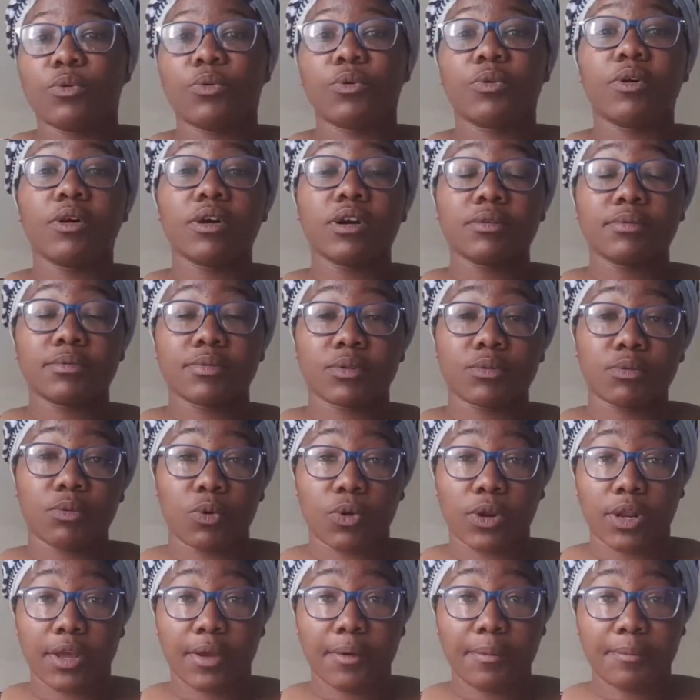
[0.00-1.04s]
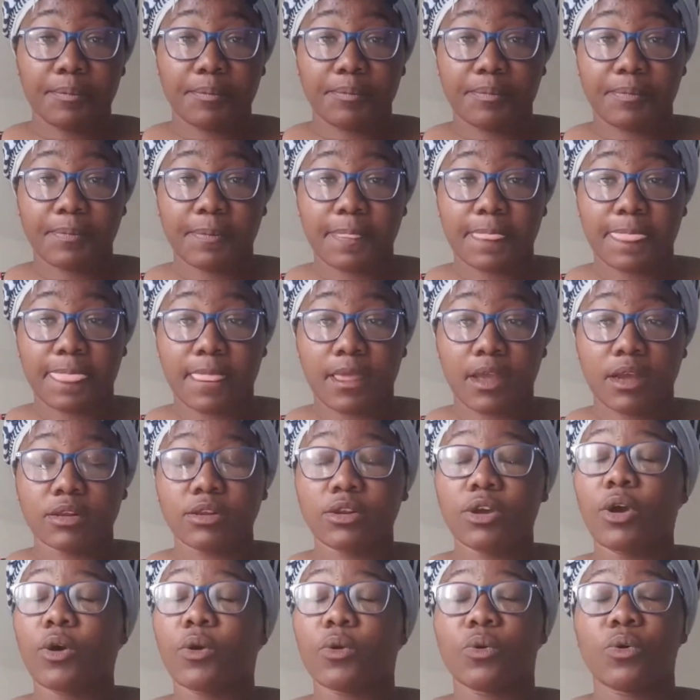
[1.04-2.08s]
we woke up in the morning.
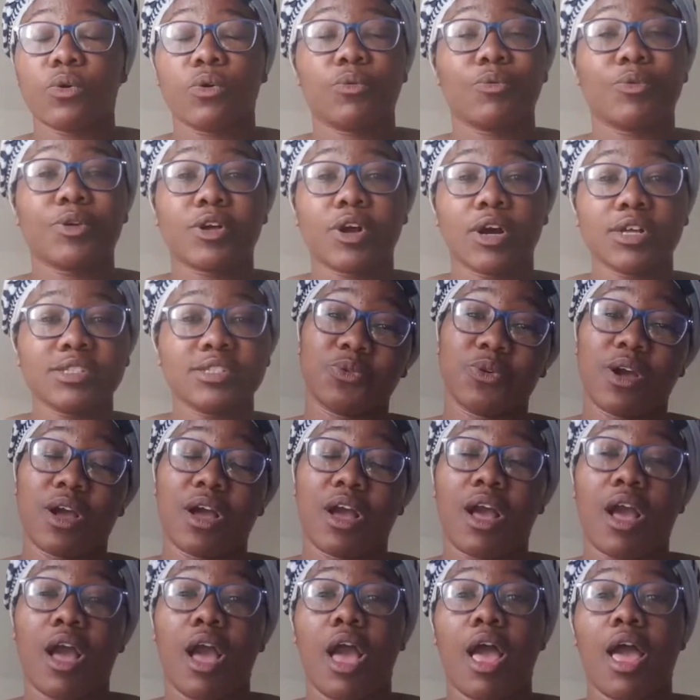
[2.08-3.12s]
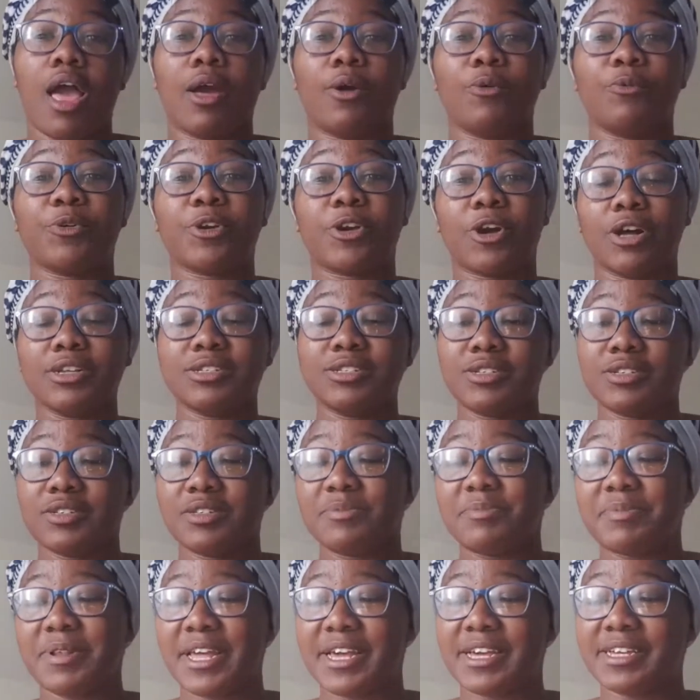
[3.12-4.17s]
No, we got to
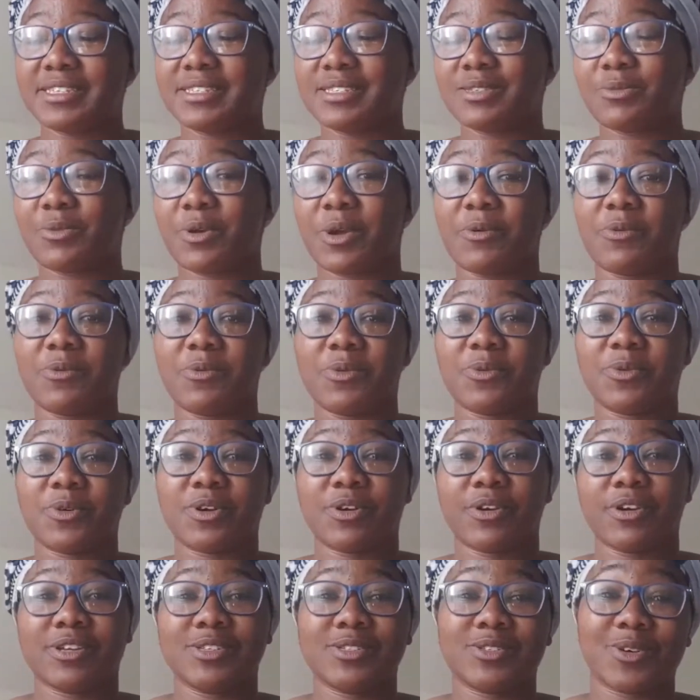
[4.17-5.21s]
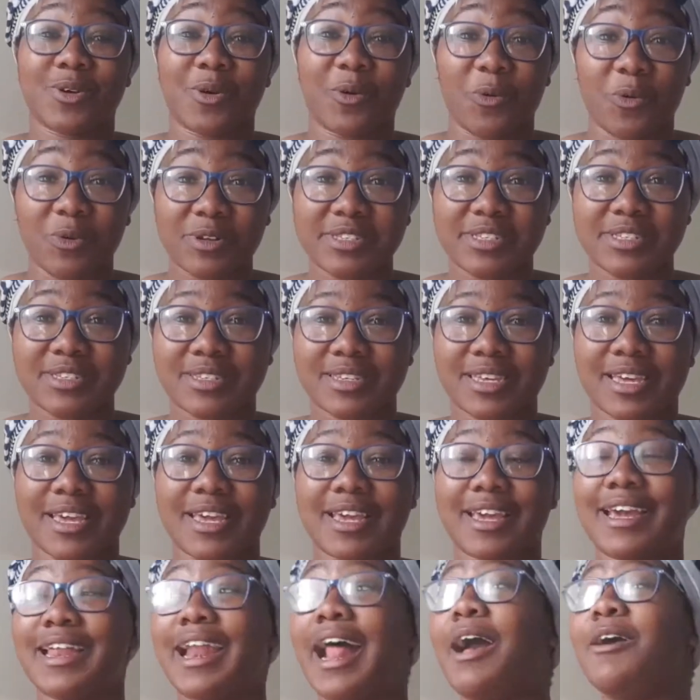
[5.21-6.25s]
the place where we were going to go water
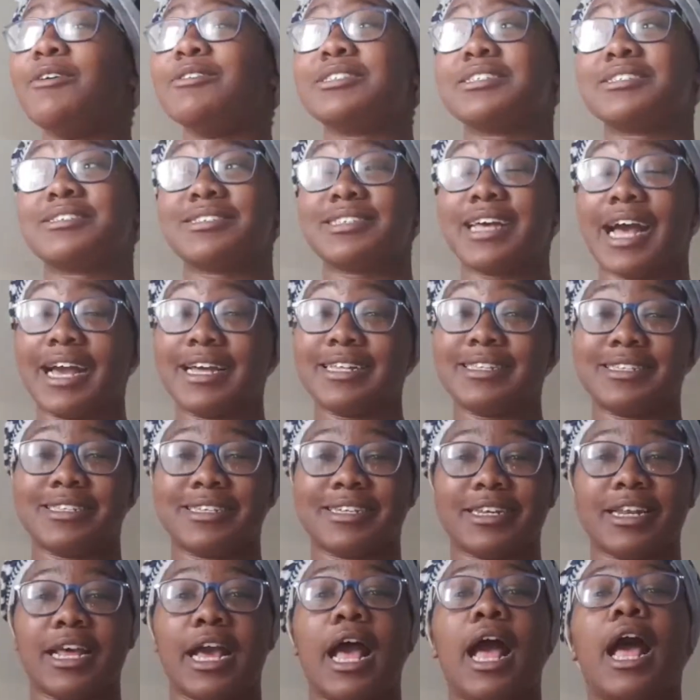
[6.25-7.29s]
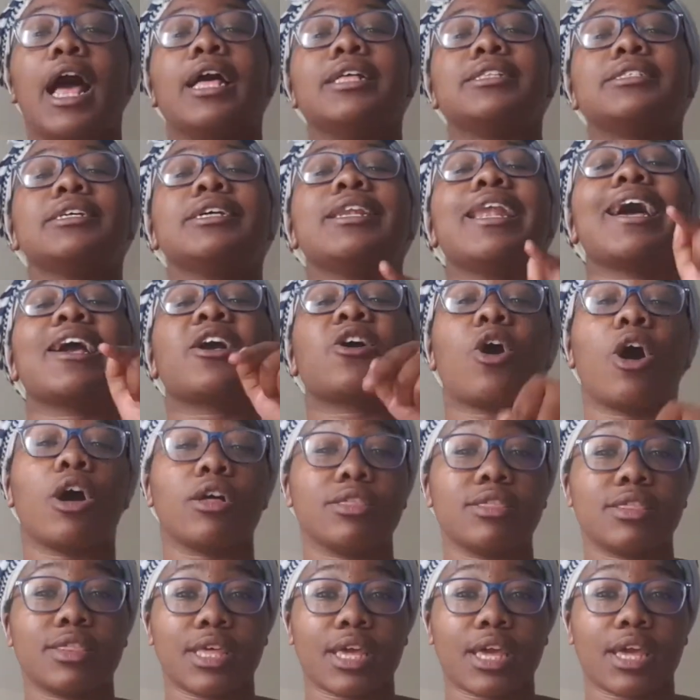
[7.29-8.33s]
skiing, and I was excited until I
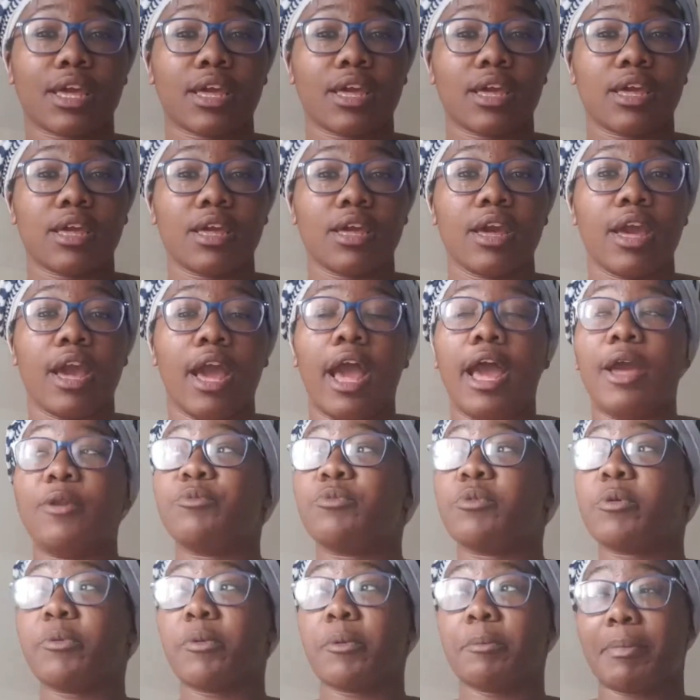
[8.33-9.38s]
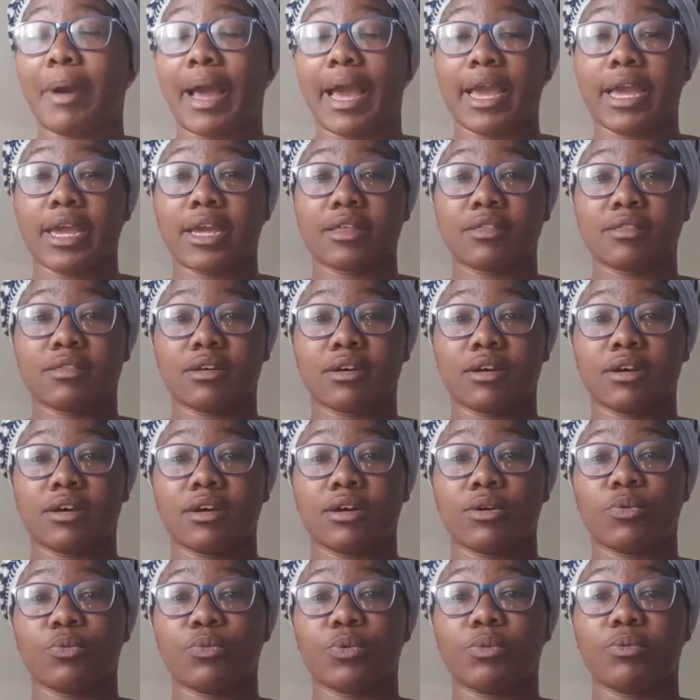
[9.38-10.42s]
got there, and we were buying
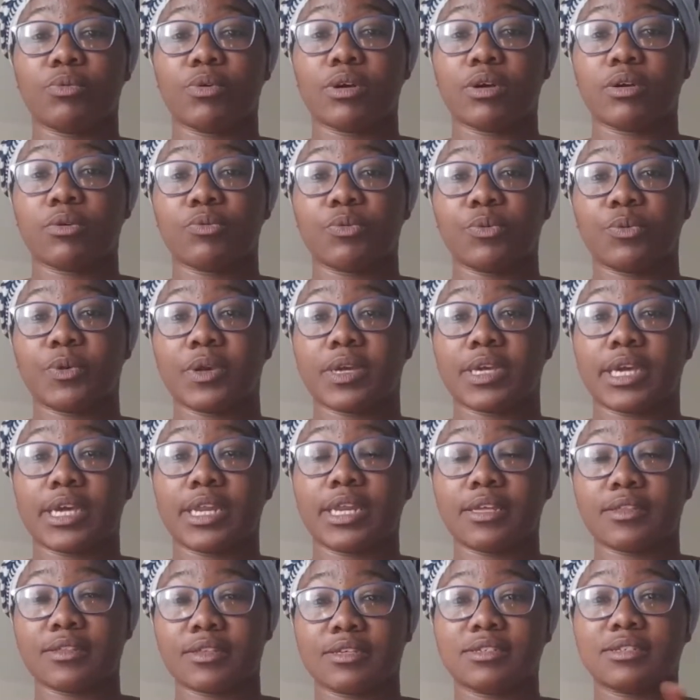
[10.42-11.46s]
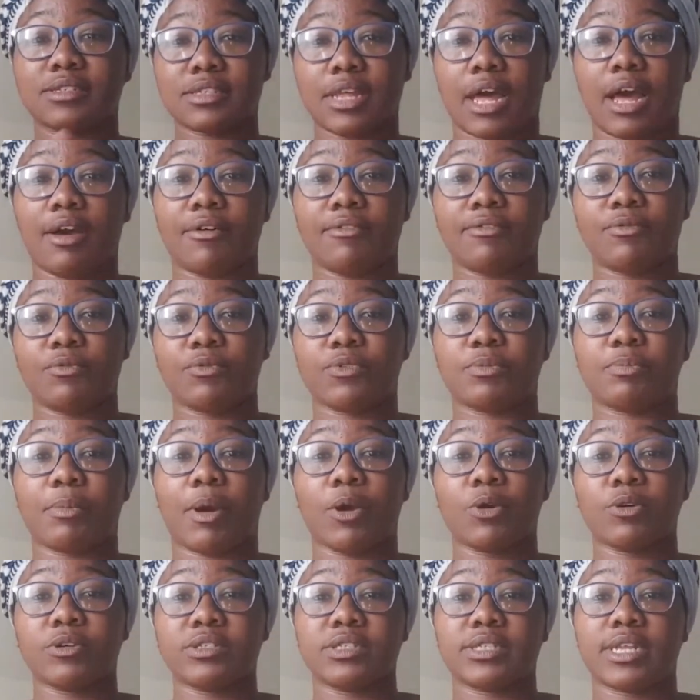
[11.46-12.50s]
we were getting the stuff with
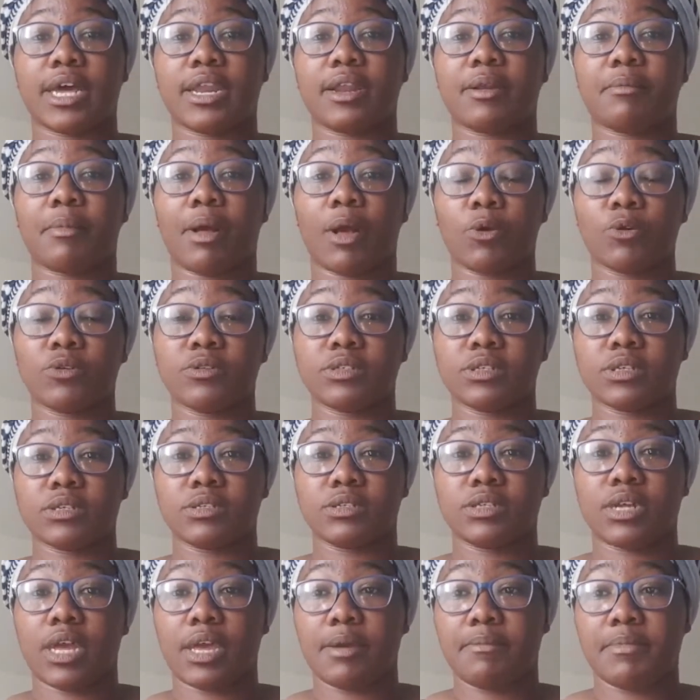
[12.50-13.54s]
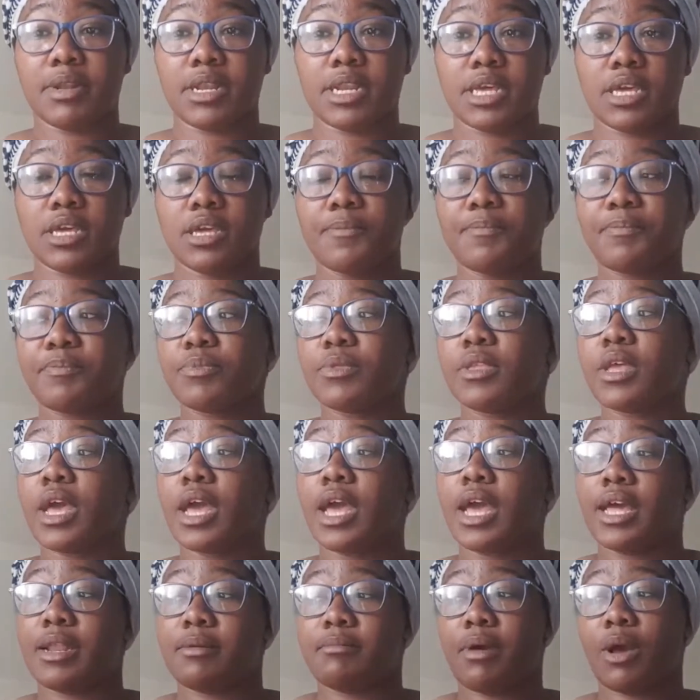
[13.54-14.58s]
my host dad and my host sister Emily
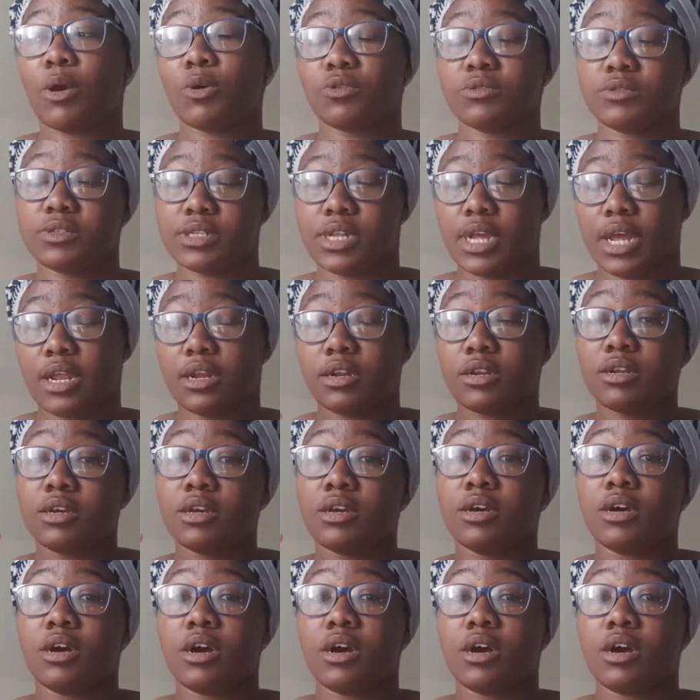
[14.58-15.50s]
and my host dad